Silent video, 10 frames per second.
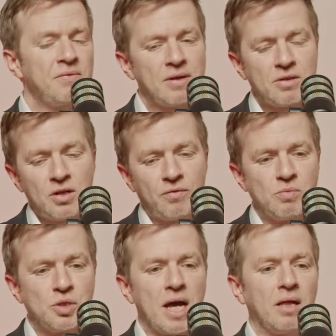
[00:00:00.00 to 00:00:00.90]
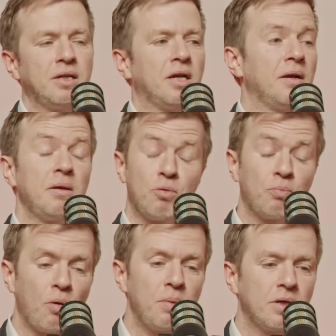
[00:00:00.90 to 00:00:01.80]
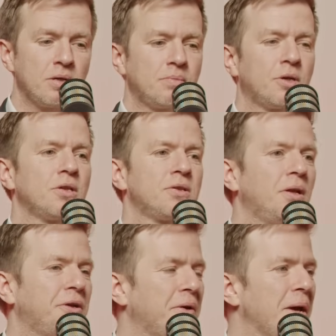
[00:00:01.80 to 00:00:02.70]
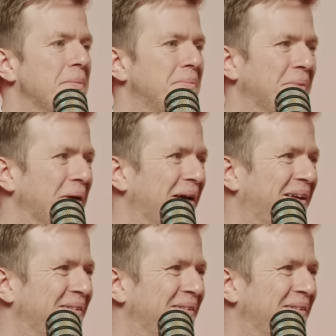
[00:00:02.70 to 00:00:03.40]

if he has to do it from jail, and he probably could still do it. But,